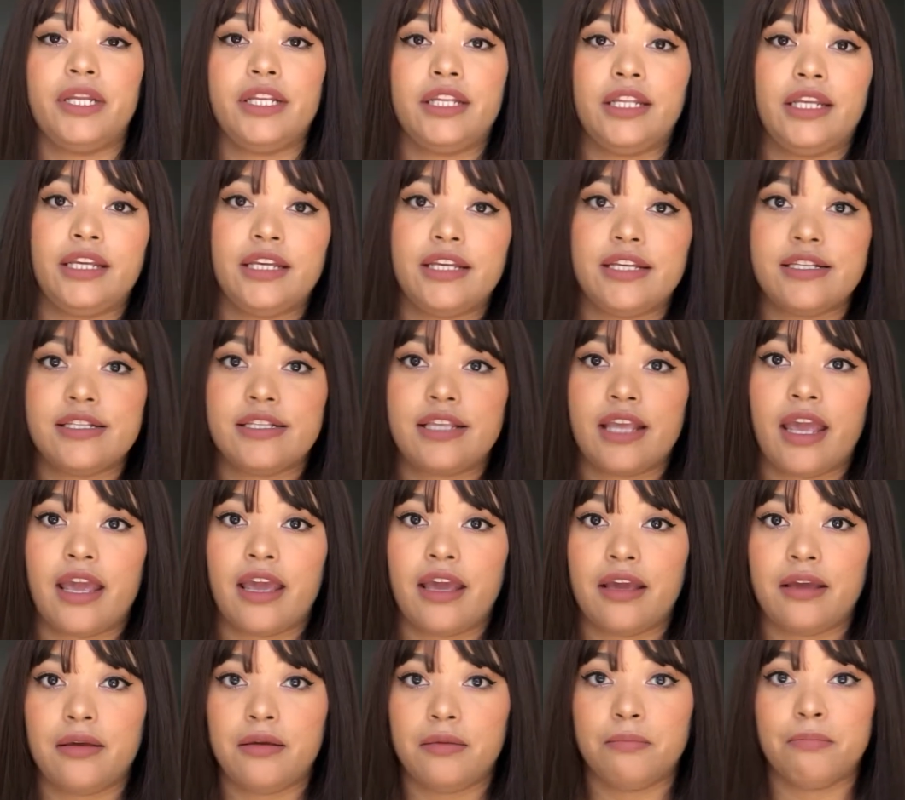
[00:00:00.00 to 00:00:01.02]
it is
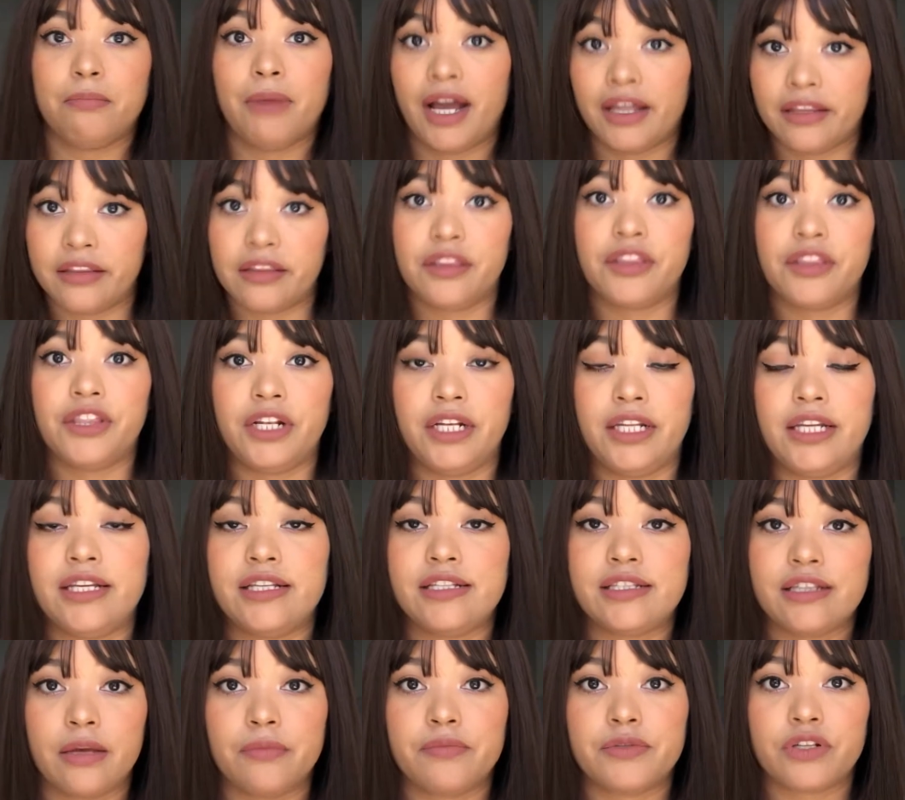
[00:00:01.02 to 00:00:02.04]
a monthly
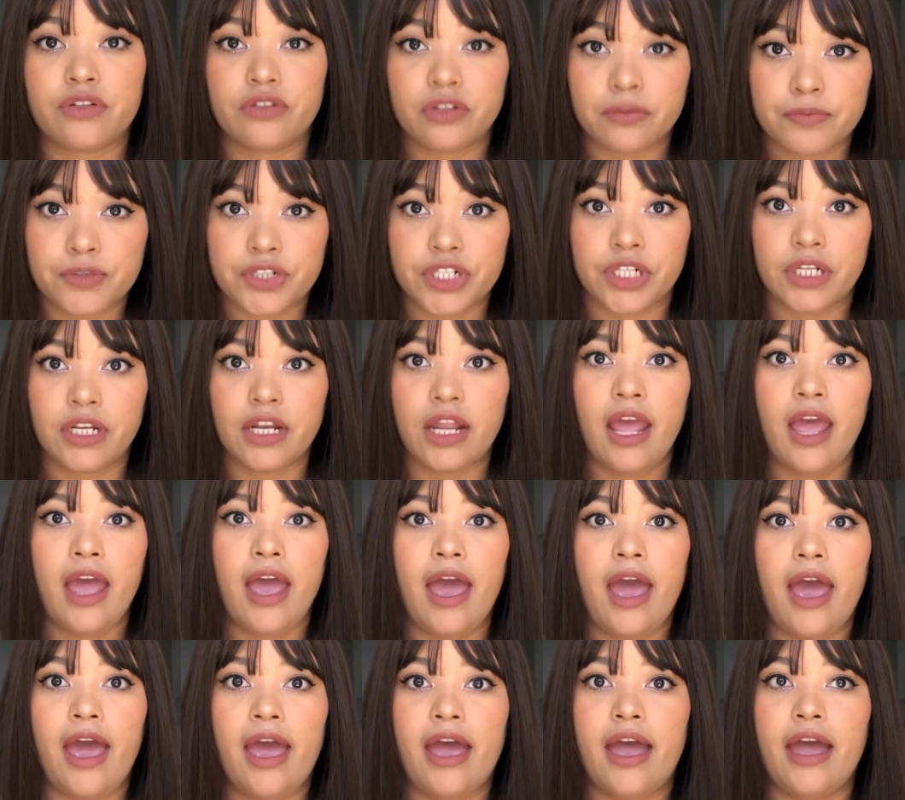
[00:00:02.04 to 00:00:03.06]
subscription
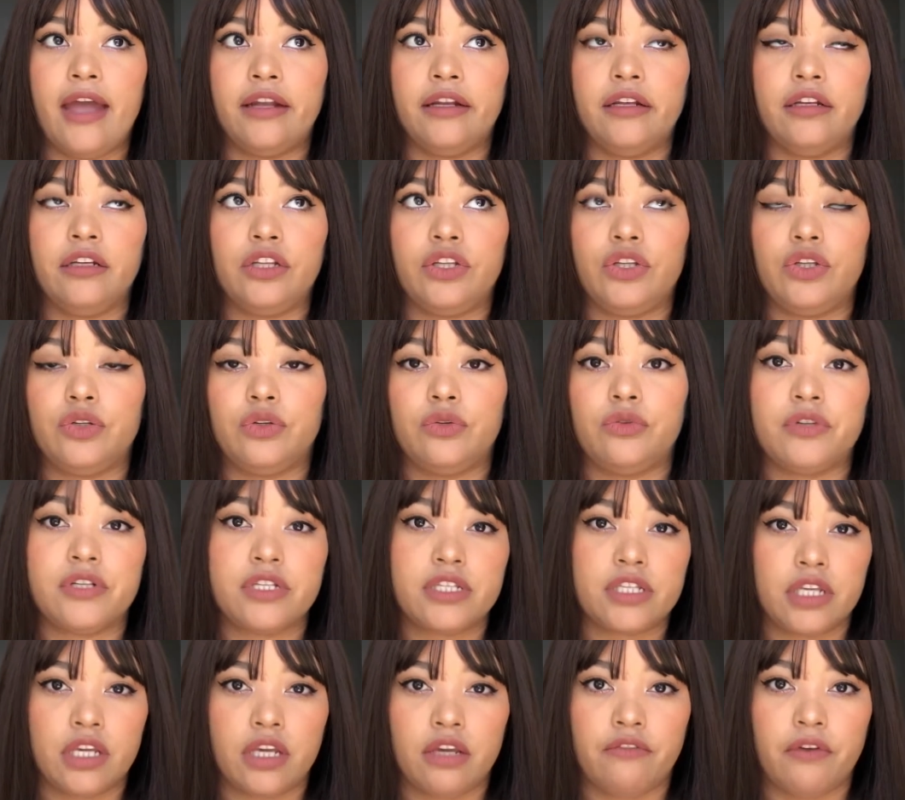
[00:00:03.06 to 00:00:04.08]
and you
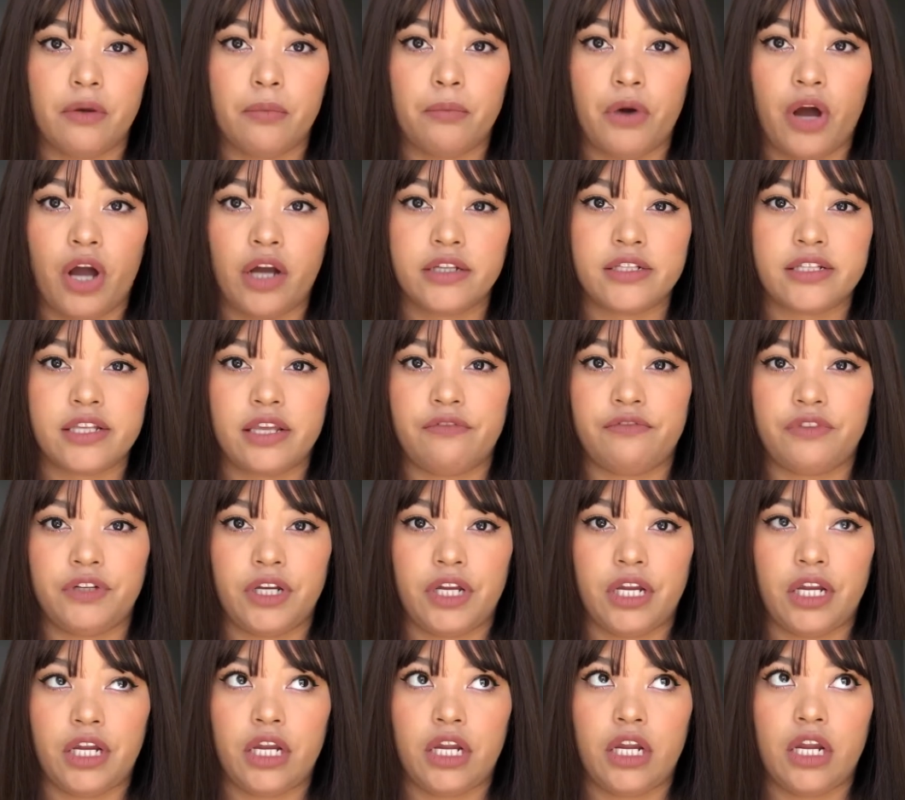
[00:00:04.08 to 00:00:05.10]
receive a box
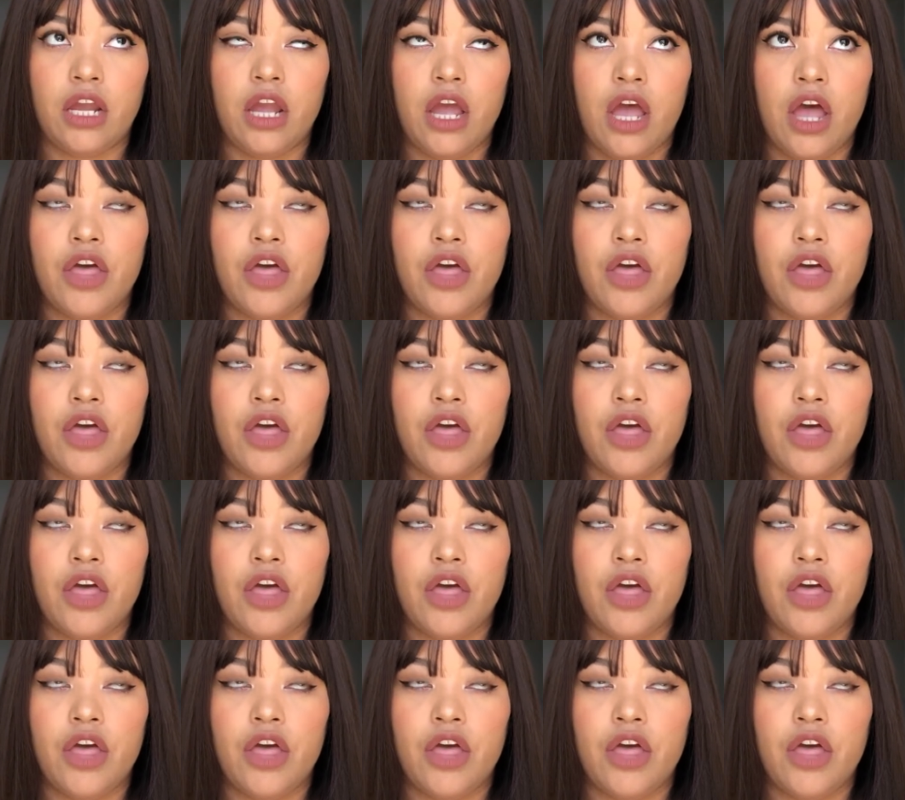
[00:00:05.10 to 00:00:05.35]
every